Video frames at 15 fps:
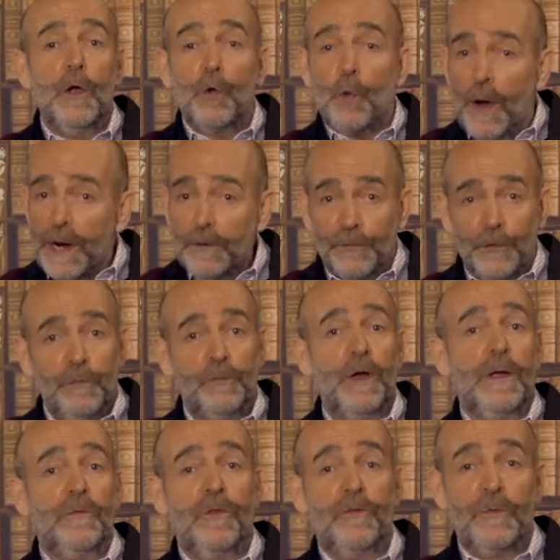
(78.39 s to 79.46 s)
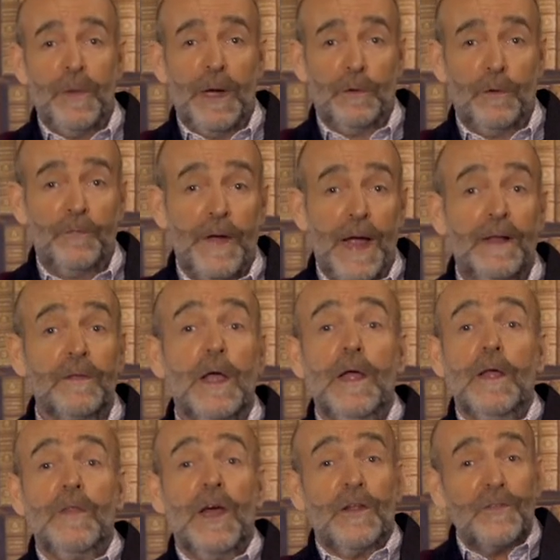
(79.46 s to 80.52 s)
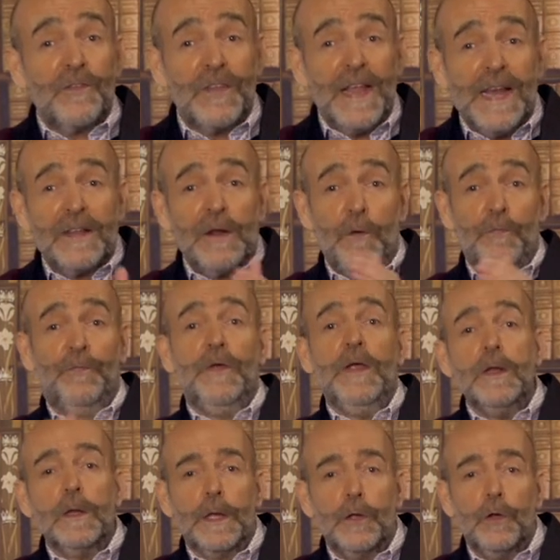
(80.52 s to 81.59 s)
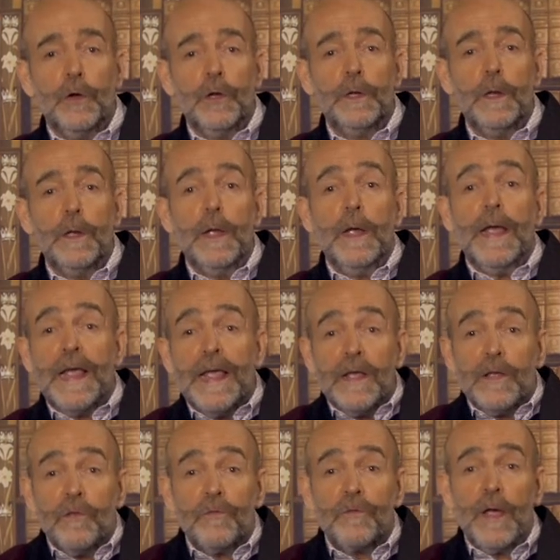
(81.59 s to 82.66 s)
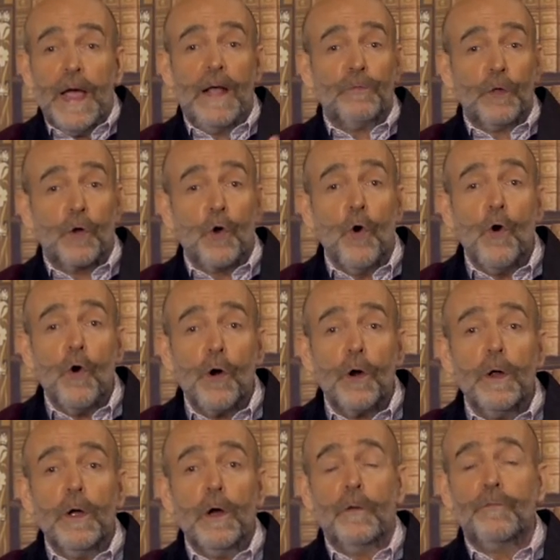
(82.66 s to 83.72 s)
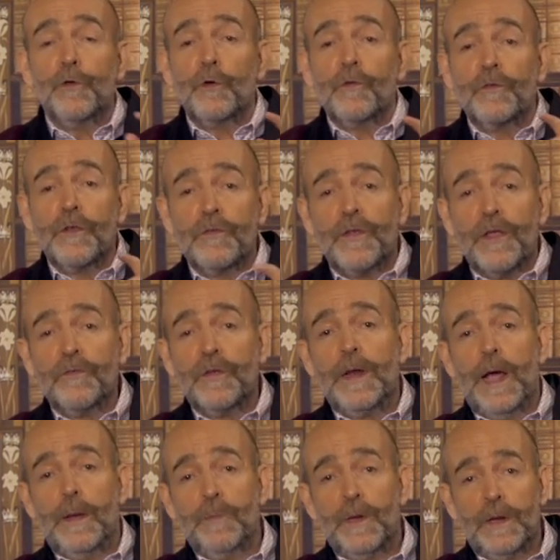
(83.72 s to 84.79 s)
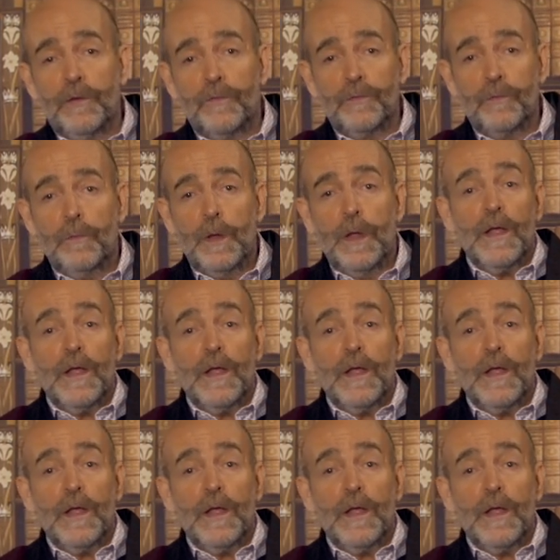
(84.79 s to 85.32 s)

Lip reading: quite a few times as a matter of fact, that a state of feeling good is at the core of your success and happiness.